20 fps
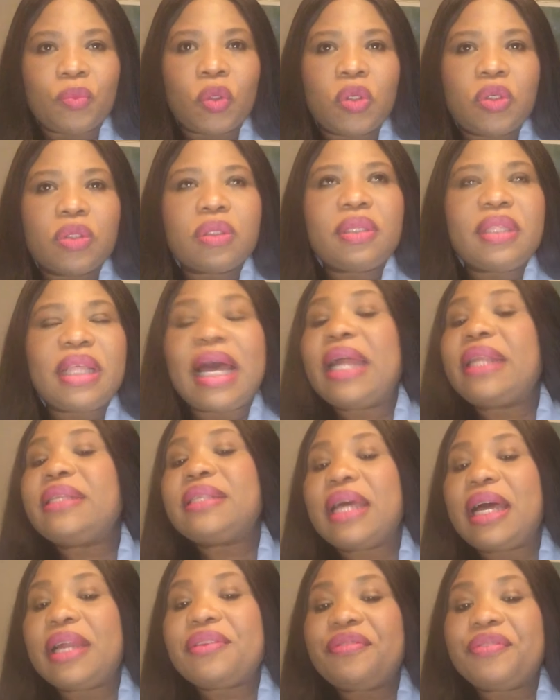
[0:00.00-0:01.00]
So that's
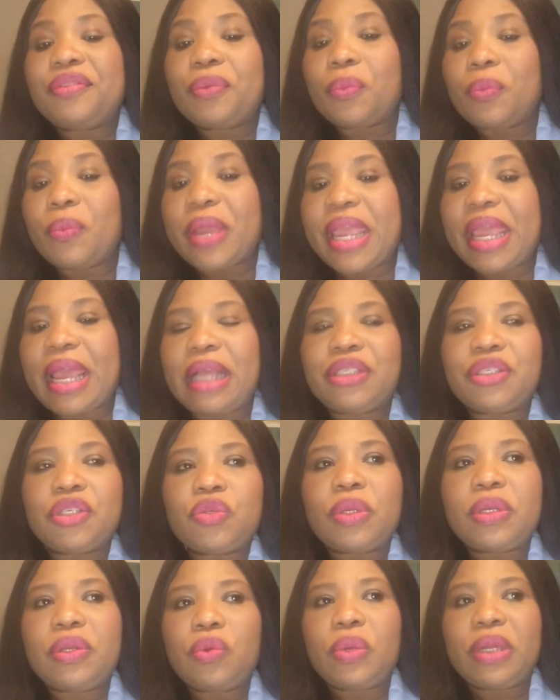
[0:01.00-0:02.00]
out of the way. I just
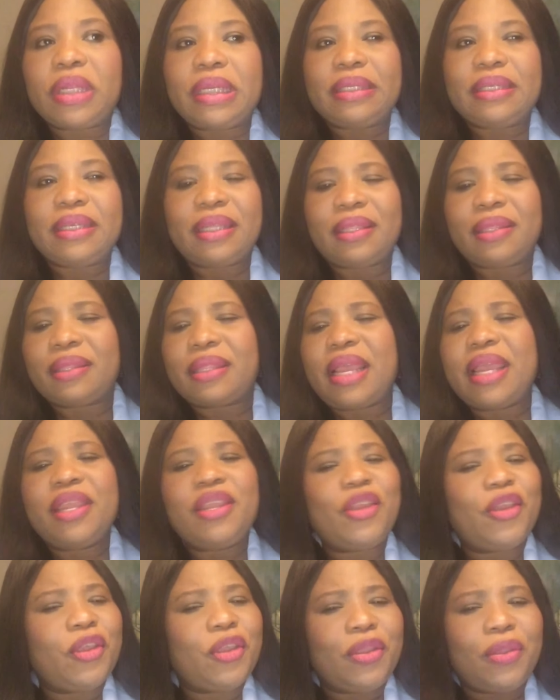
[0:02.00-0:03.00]
want to quickly say
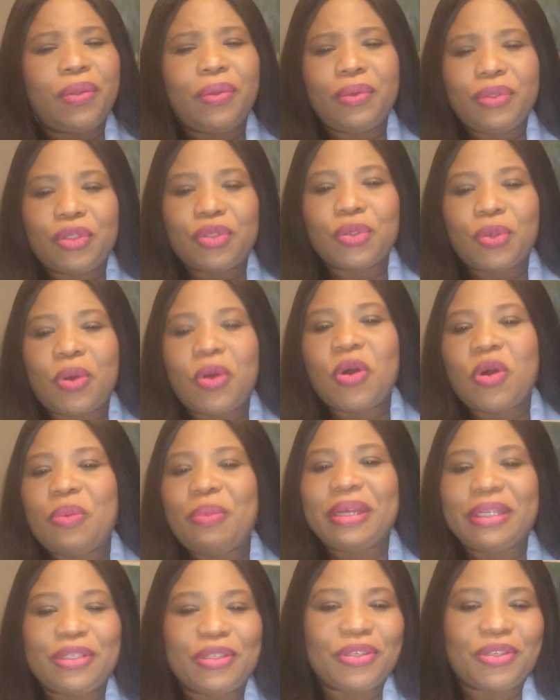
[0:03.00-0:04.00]
thank you to all
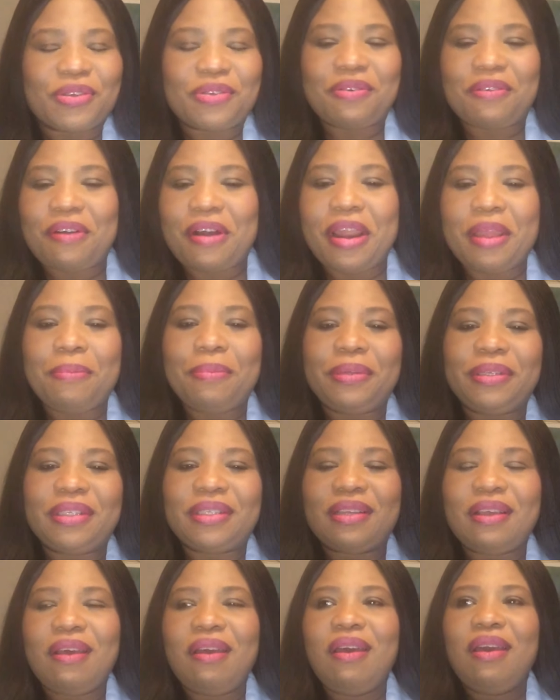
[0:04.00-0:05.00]
my subscribers,